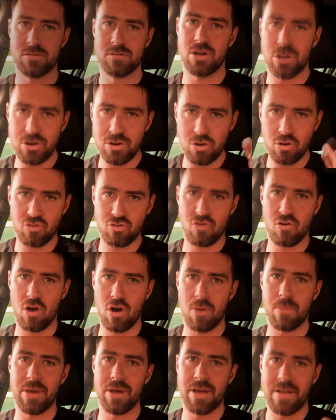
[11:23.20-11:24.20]
turn your
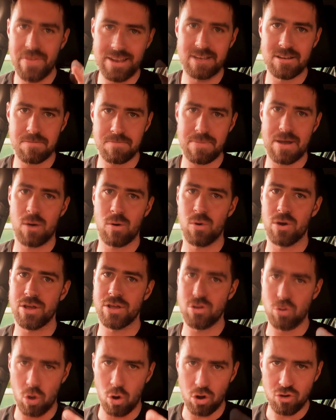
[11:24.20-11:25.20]
trauma into power.
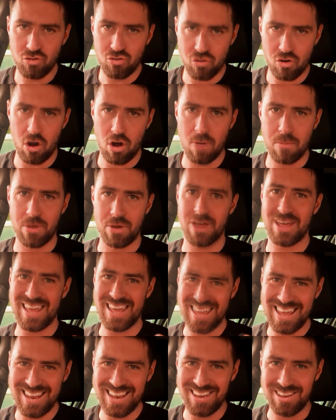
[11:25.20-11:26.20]
Your trauma
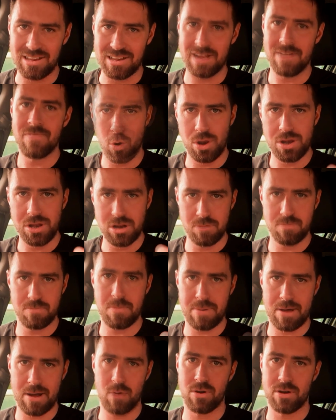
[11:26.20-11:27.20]
is your
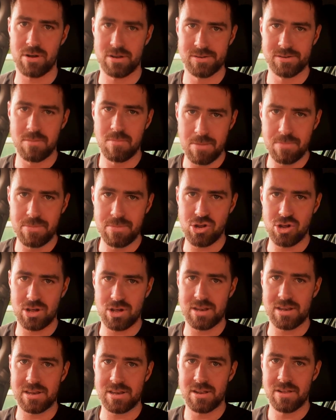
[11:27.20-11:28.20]
superpower. Remember,
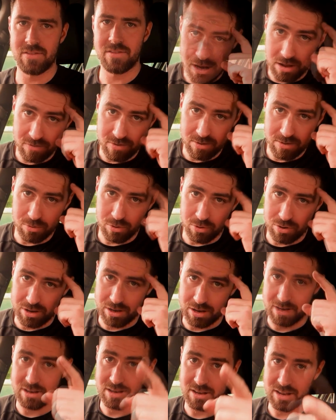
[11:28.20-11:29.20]
G's,
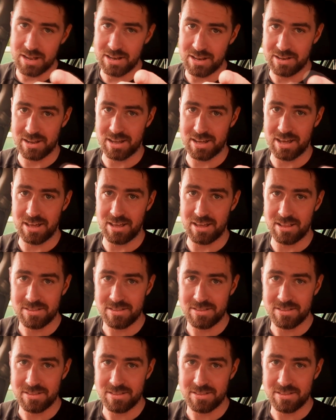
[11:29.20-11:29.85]
self-hypnosis is the key.